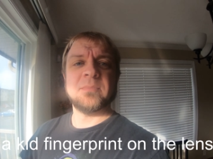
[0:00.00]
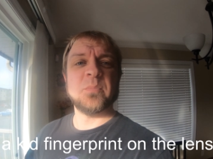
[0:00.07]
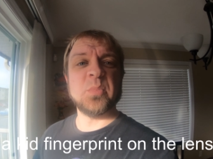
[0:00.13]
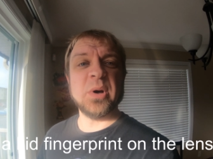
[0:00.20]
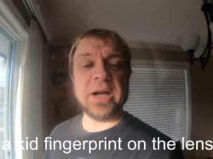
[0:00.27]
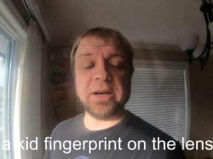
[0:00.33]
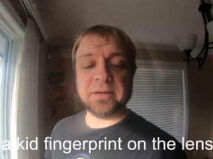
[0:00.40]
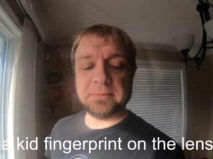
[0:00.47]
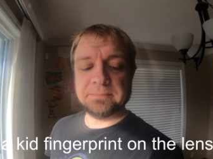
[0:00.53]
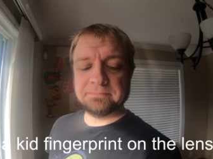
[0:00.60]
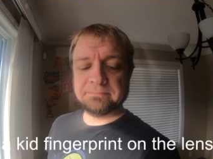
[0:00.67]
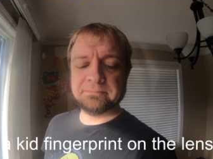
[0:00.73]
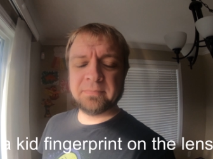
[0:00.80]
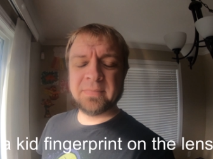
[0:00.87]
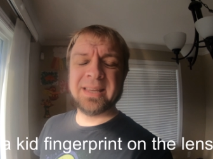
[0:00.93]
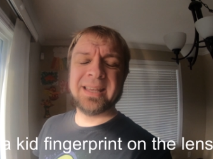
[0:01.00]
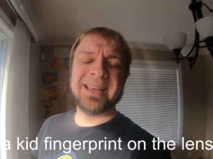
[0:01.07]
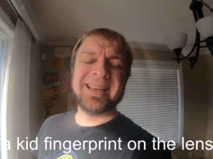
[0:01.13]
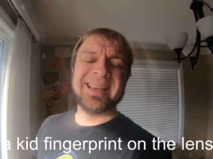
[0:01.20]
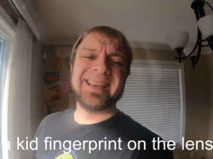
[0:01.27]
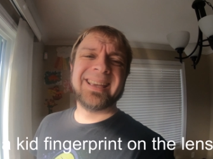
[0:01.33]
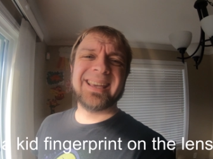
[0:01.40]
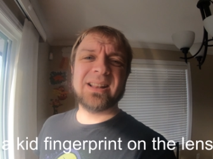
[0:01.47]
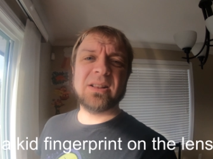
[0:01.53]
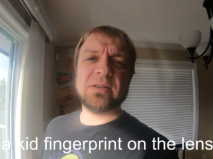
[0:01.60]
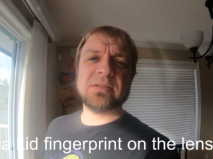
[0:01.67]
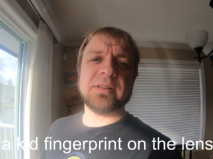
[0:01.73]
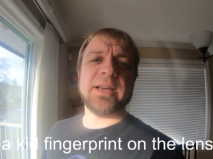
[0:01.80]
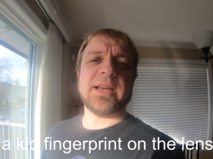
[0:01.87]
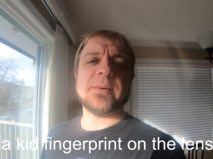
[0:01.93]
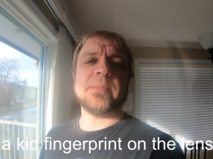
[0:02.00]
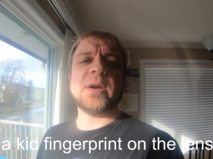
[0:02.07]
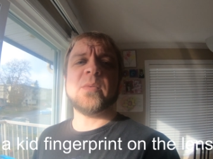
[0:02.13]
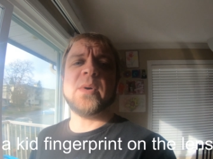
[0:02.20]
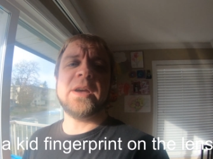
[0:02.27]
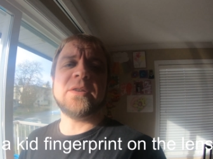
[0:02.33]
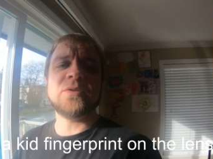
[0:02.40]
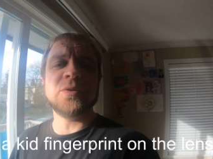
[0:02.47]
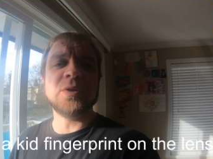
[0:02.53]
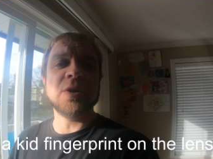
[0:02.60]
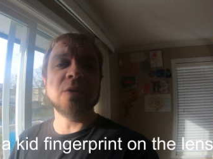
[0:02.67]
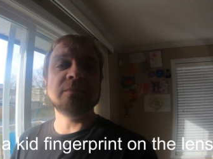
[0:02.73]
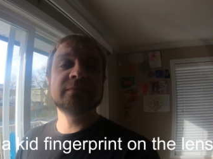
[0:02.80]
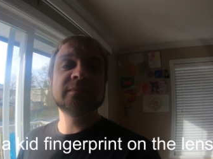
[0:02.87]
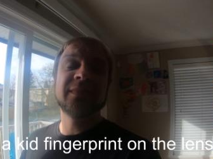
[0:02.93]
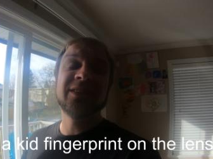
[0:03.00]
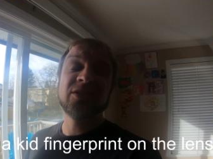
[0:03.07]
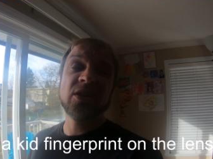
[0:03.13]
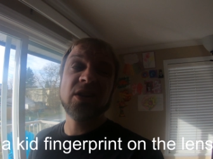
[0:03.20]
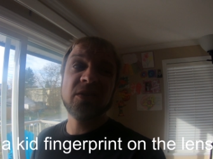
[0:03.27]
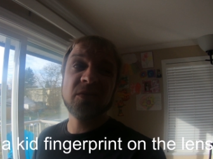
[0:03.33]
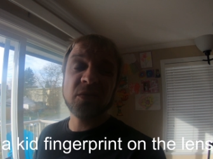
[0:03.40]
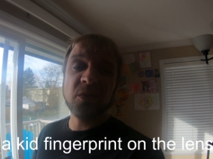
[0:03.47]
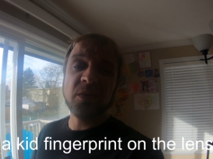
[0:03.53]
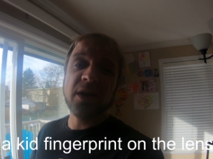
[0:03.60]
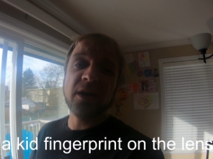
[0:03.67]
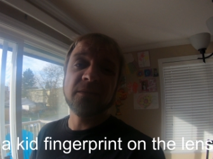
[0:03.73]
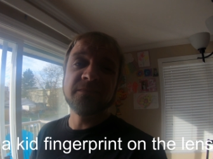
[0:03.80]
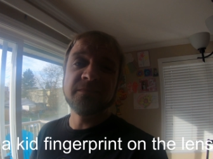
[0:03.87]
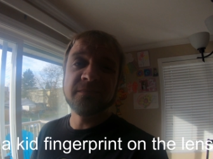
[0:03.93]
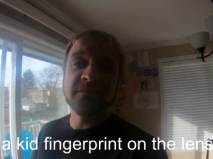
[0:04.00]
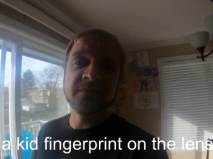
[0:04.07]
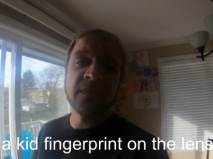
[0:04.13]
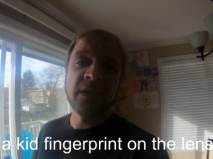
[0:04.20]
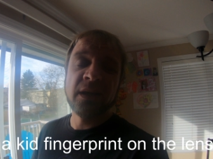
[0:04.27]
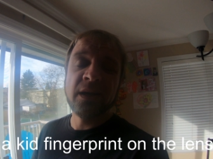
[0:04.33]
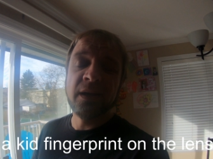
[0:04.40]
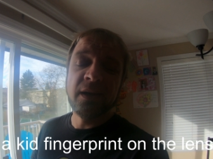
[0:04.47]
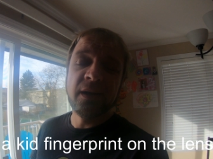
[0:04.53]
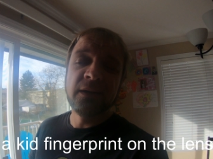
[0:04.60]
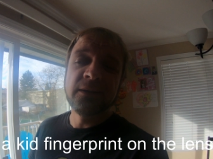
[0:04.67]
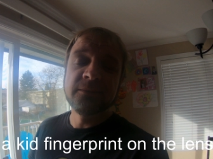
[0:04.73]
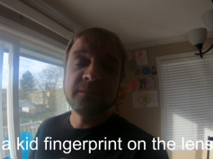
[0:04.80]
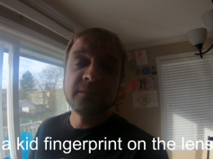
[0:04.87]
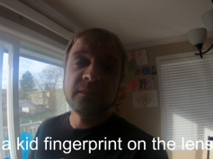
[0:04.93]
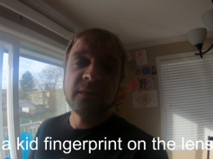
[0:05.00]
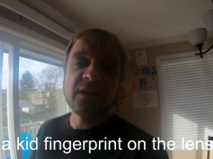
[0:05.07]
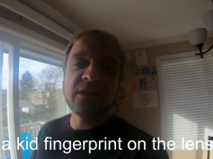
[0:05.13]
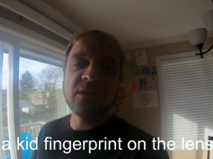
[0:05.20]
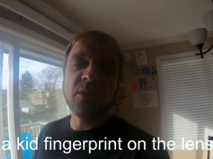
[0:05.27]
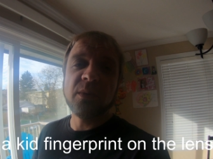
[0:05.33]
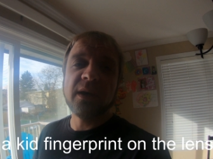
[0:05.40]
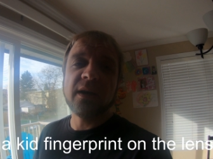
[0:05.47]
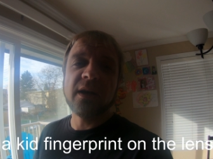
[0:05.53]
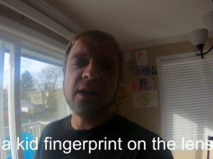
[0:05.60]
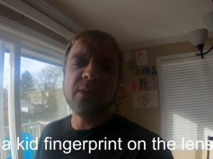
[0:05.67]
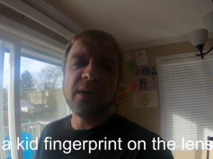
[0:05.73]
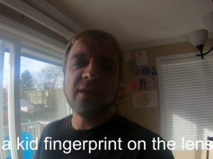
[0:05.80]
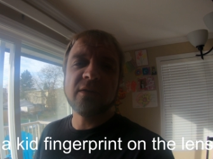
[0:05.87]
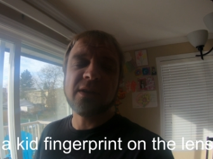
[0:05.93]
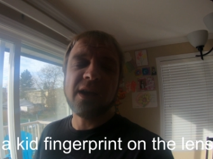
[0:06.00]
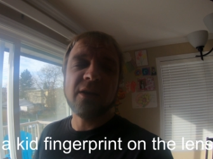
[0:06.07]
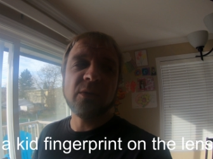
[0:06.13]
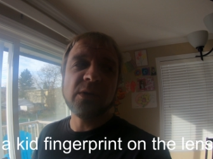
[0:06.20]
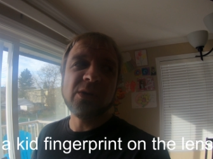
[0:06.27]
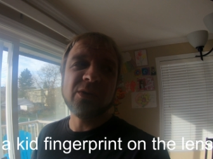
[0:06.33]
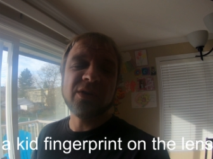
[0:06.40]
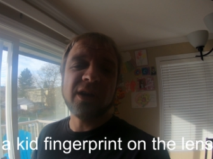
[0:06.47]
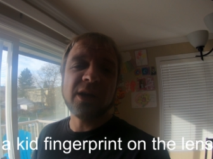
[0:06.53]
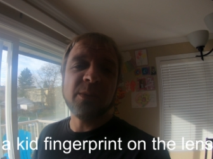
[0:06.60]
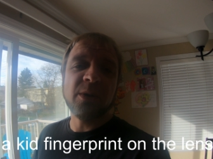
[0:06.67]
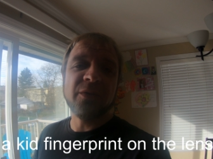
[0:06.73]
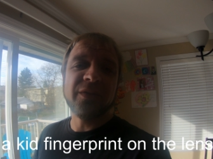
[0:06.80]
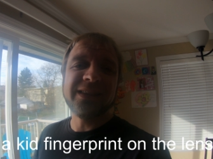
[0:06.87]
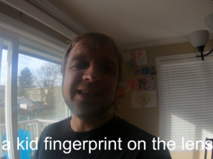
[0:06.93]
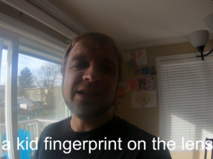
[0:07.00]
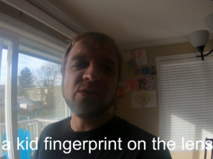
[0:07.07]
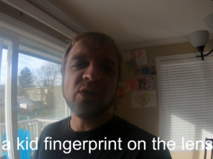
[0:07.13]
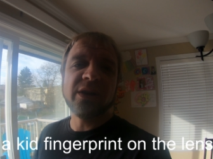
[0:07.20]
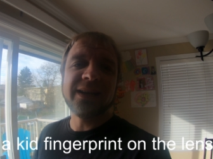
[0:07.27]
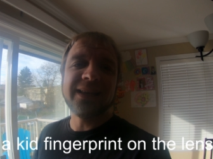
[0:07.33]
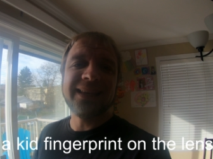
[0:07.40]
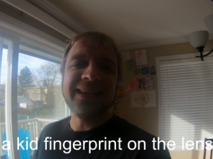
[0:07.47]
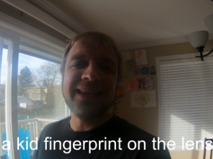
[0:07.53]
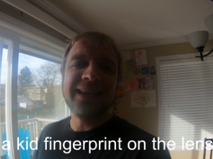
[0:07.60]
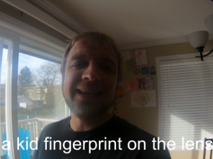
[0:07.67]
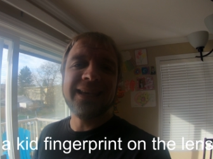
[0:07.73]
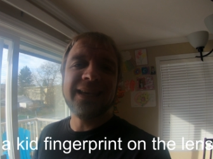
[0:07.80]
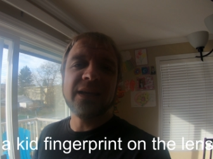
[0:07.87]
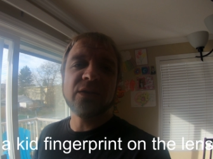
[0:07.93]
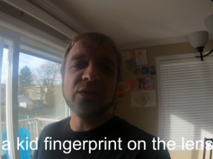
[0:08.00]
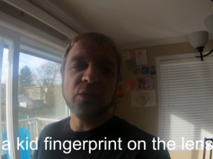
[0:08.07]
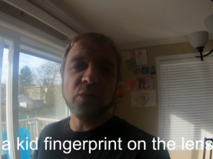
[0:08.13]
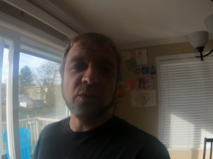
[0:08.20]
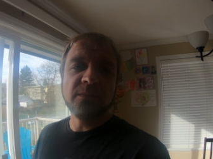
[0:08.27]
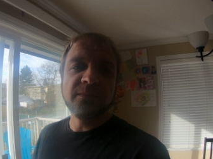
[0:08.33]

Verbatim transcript: but it looks like my quiet studio is gone for a while. Let's see what we get anyways as we go talk about the Keychron K two.